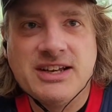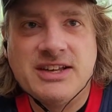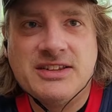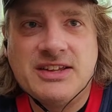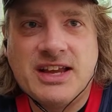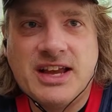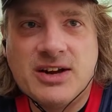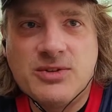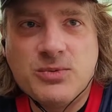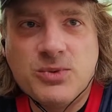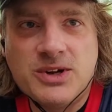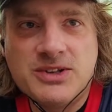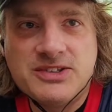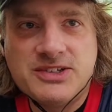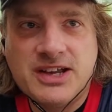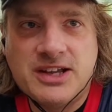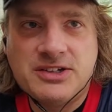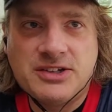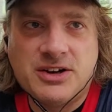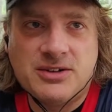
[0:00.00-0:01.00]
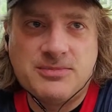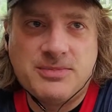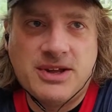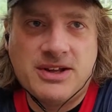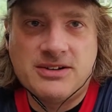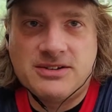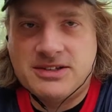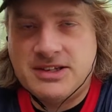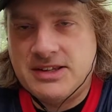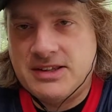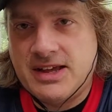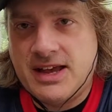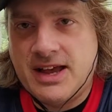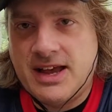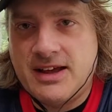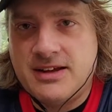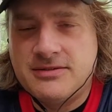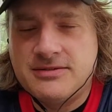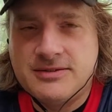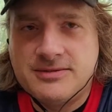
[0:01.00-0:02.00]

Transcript: They had one 10-yard penalty in the half.